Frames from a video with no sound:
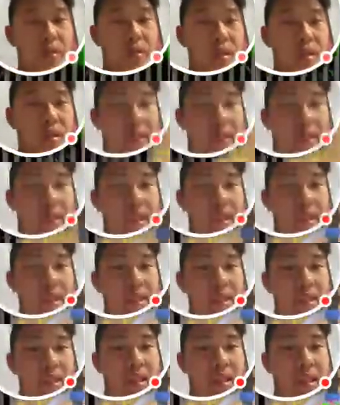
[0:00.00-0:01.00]
of these,
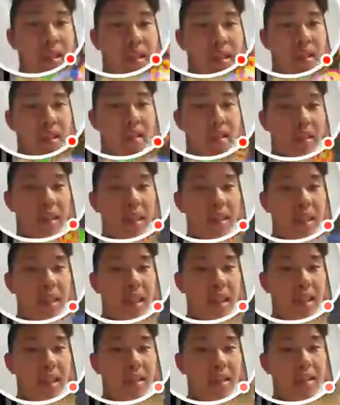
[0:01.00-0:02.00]
unless I
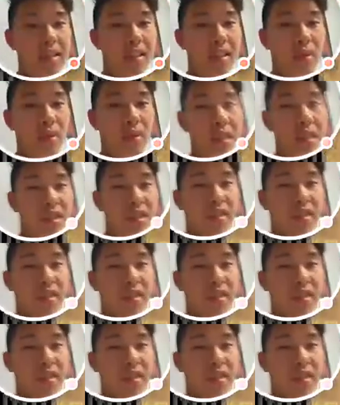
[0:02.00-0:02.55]
can still one-turn